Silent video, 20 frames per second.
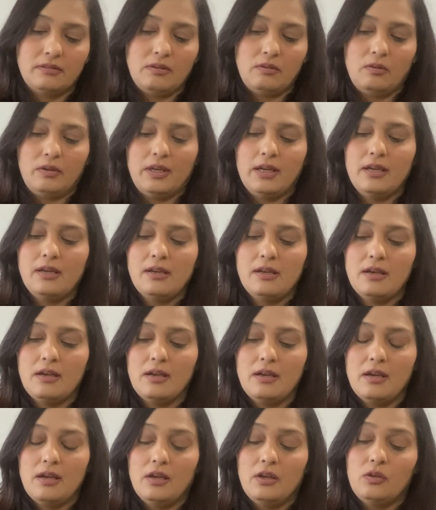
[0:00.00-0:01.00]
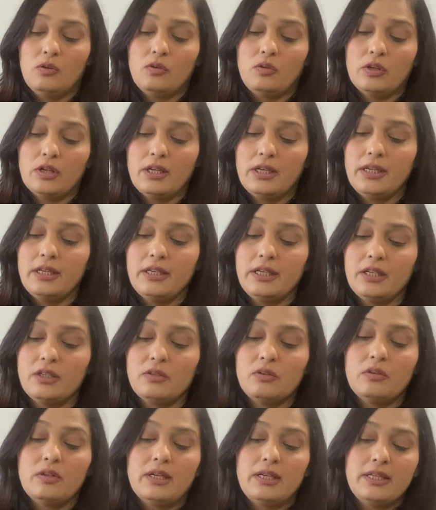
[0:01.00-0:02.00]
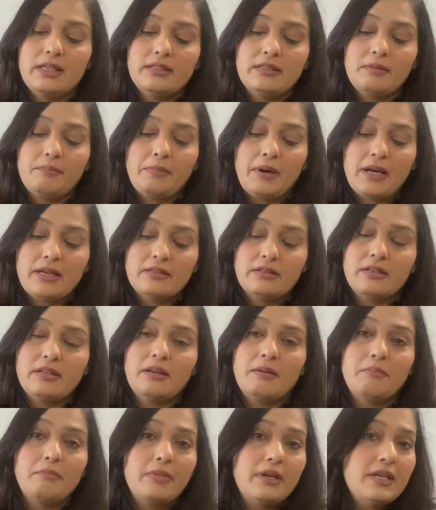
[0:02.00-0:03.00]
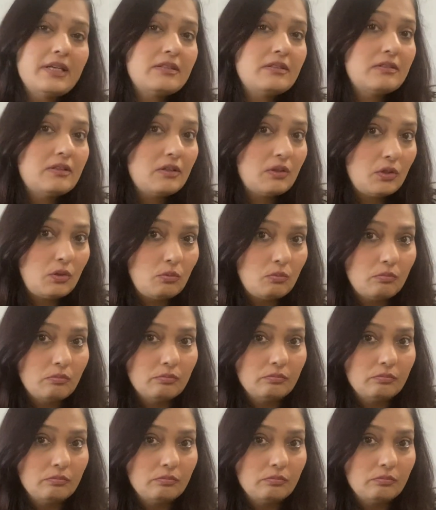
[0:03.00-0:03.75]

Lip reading: Okay? You really need to release the past and embrace the new.